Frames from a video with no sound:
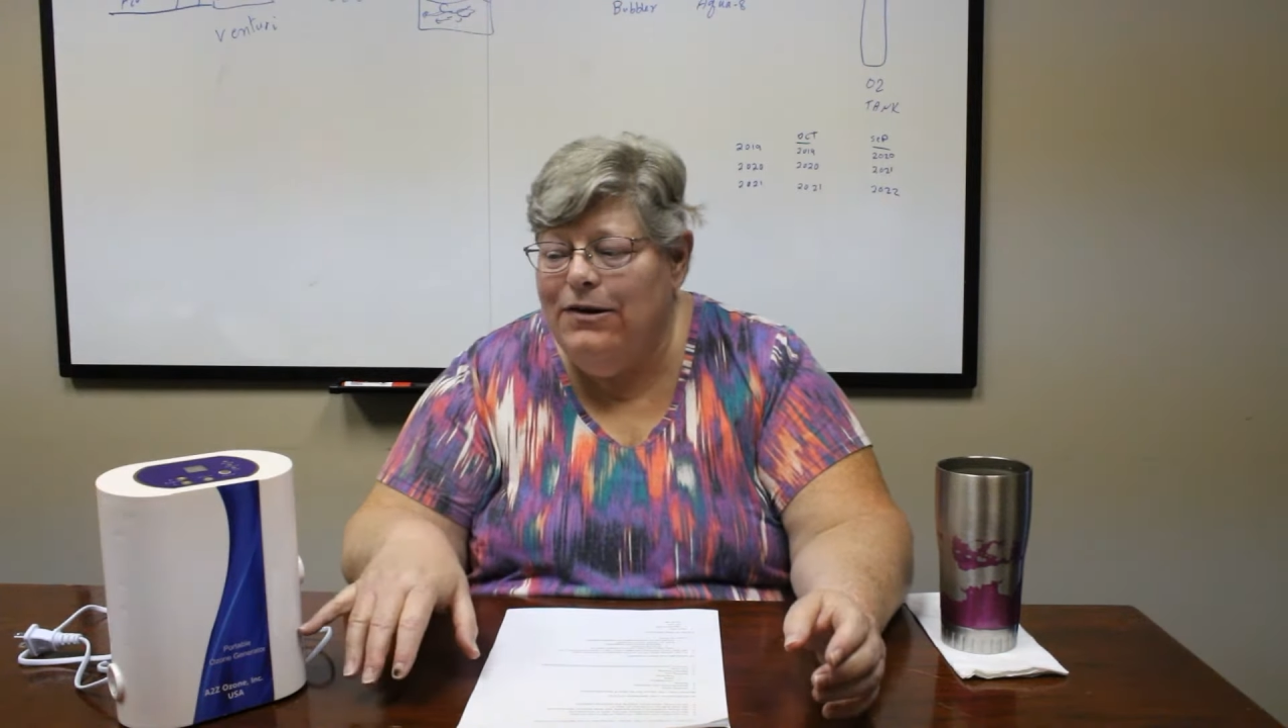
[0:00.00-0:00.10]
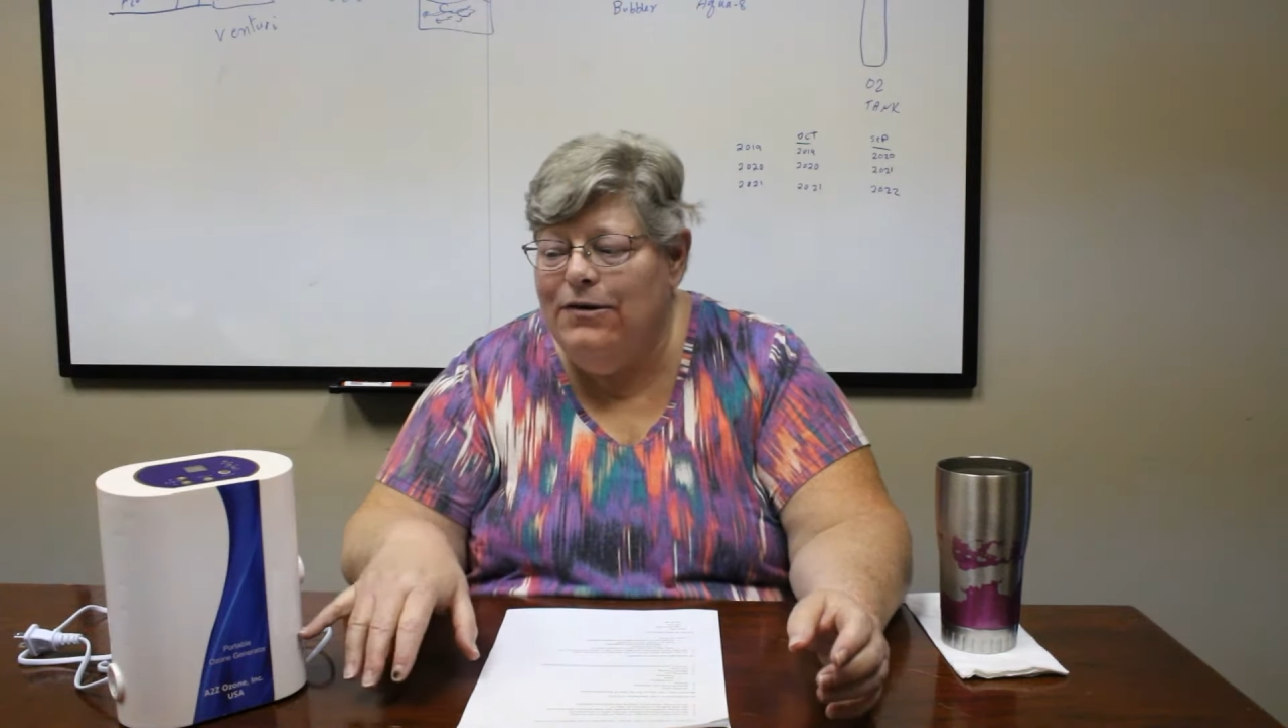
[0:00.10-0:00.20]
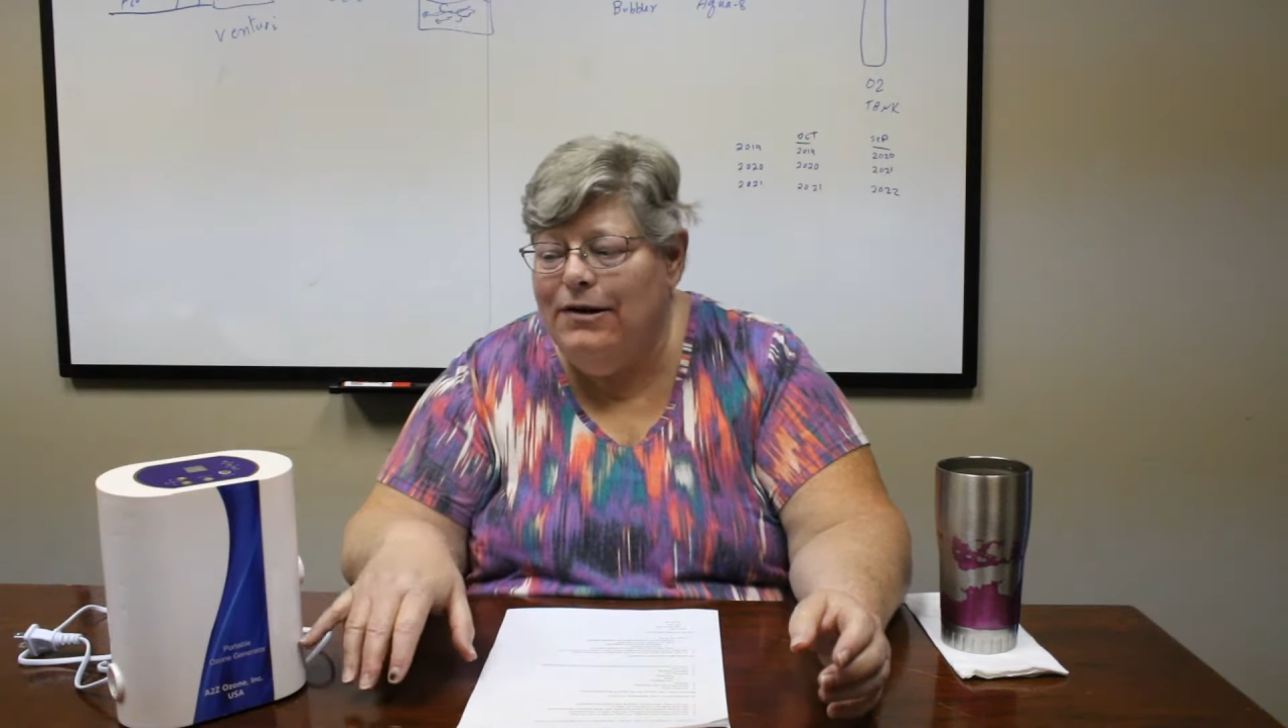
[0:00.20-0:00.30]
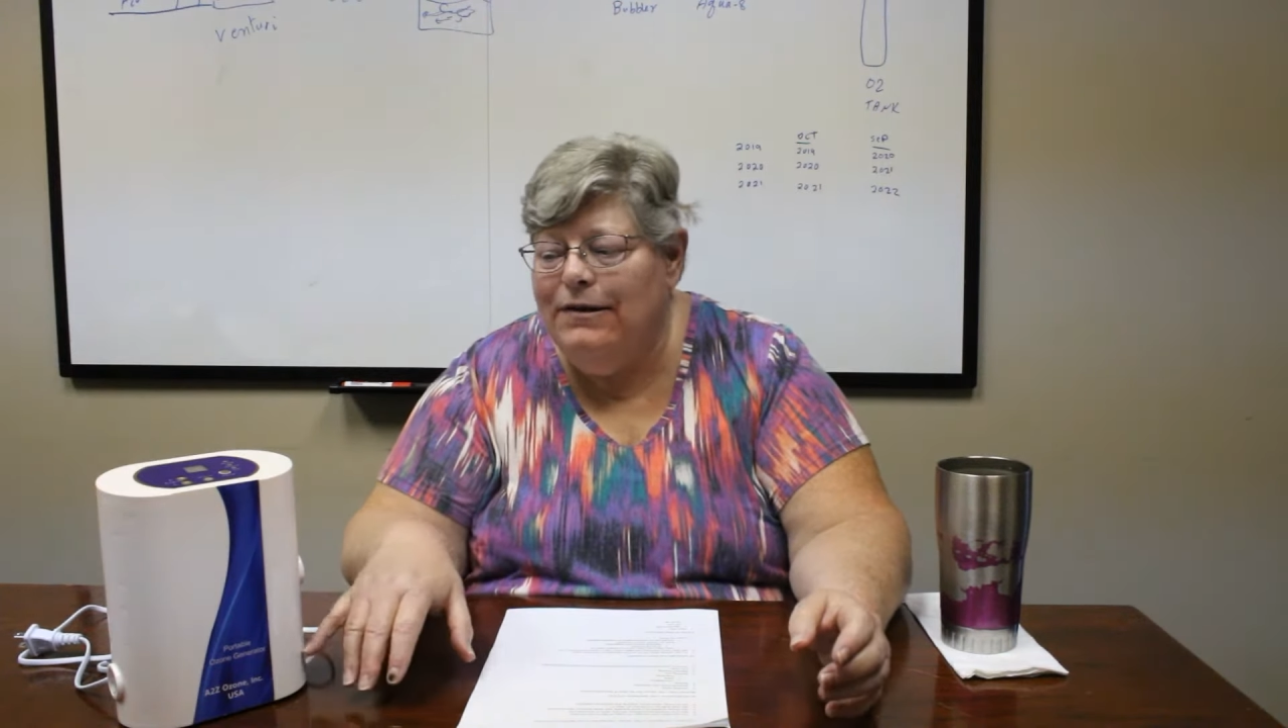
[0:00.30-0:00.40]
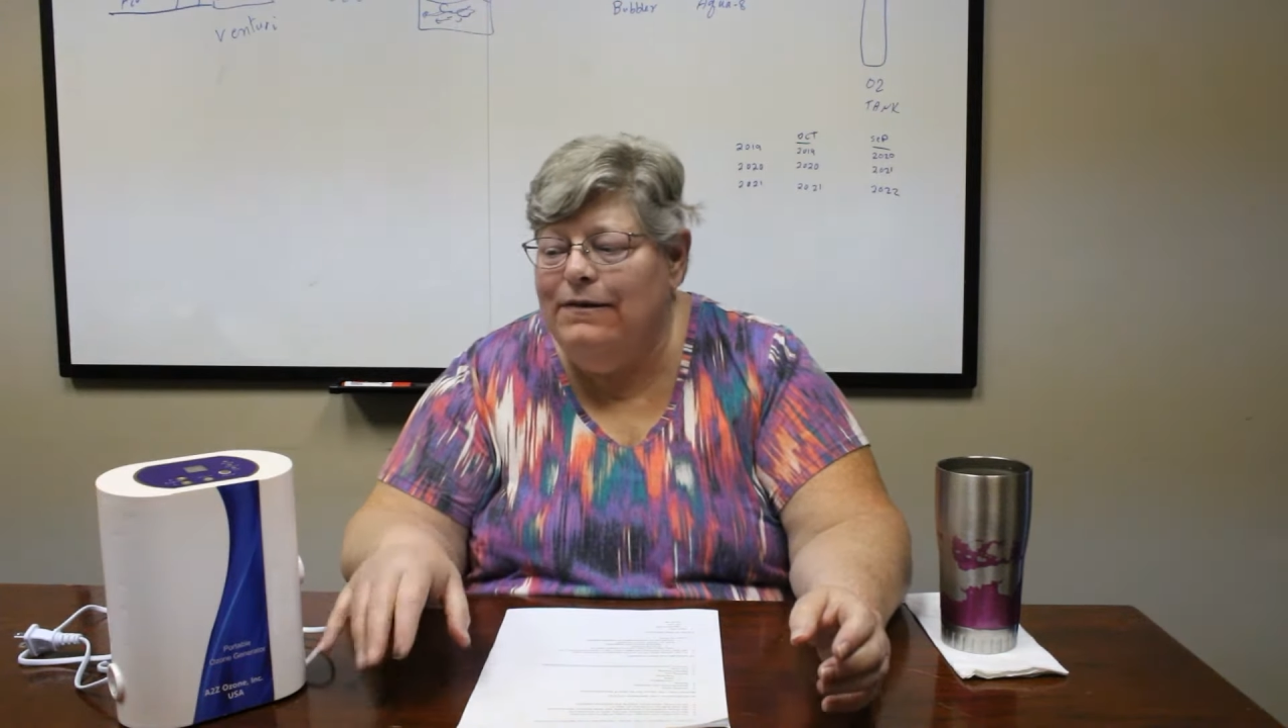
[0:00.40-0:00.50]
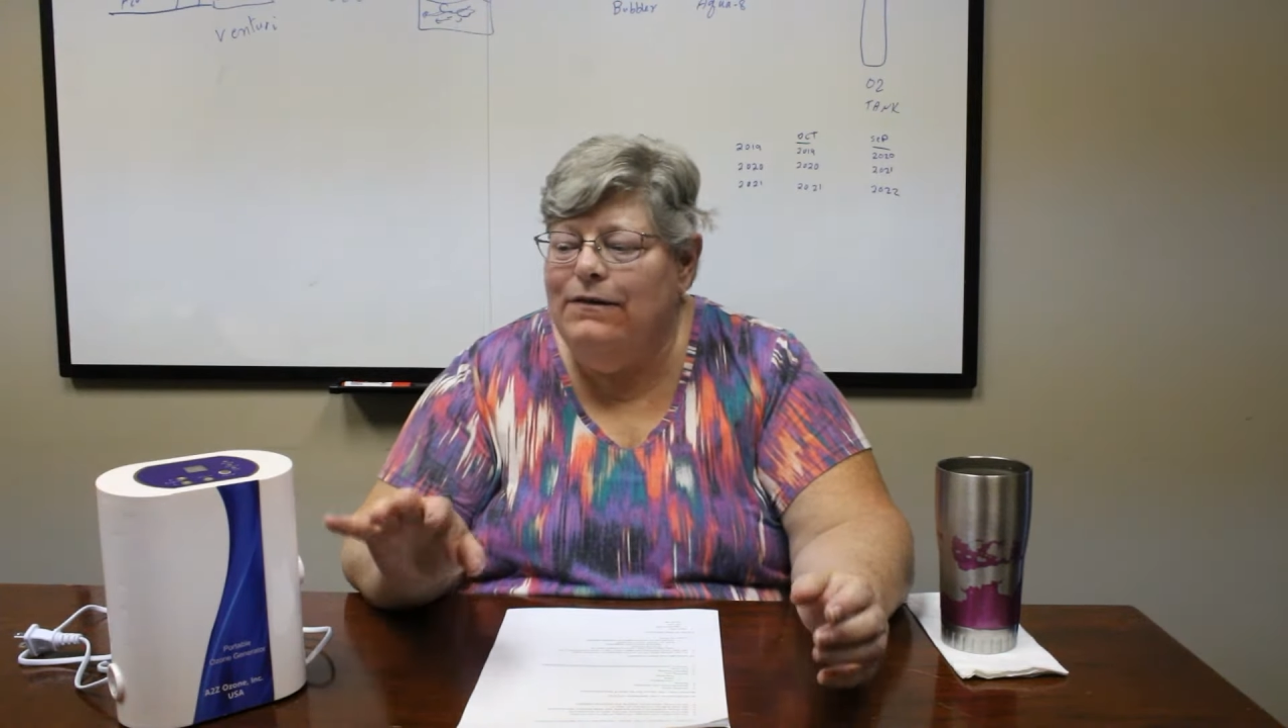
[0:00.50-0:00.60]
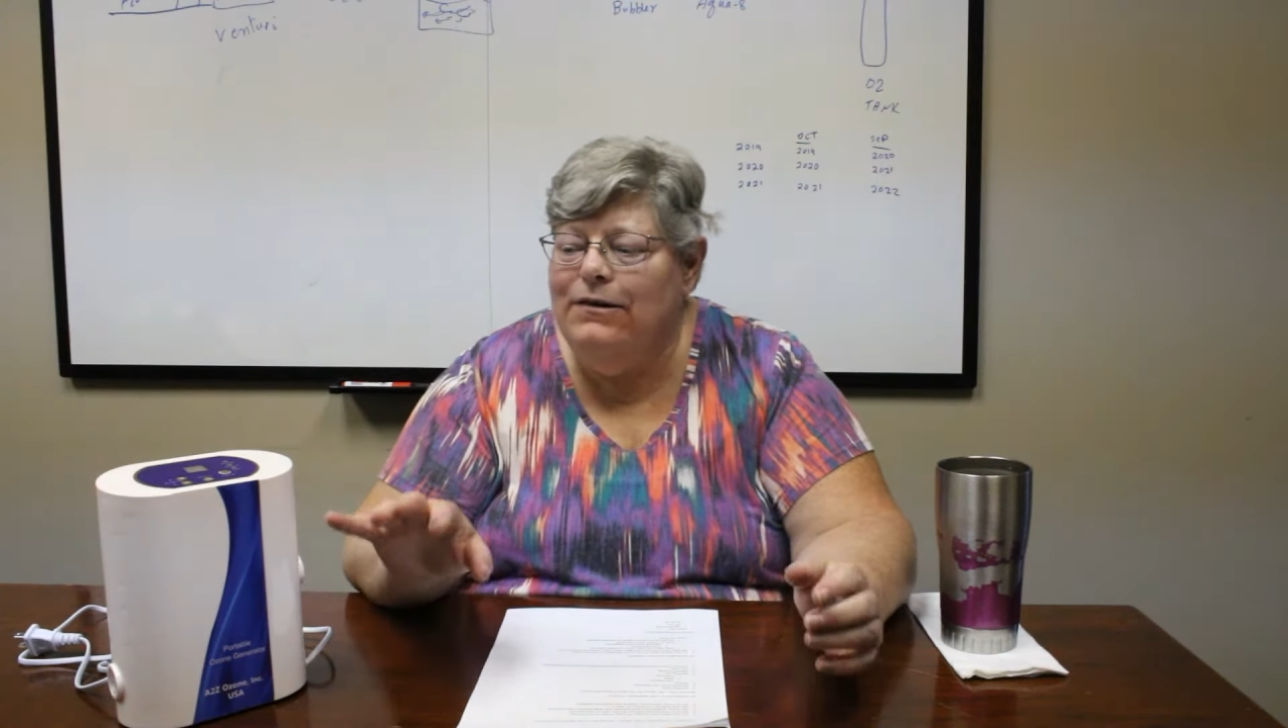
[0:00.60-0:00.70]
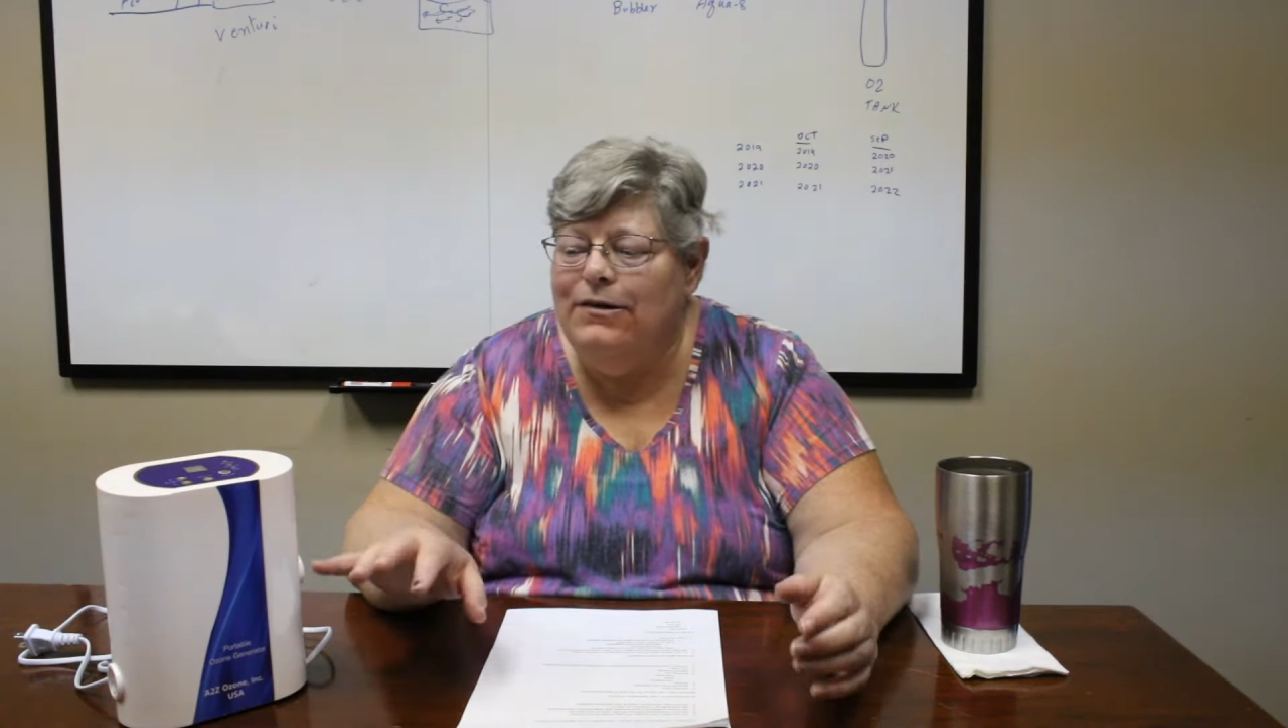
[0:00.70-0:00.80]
units,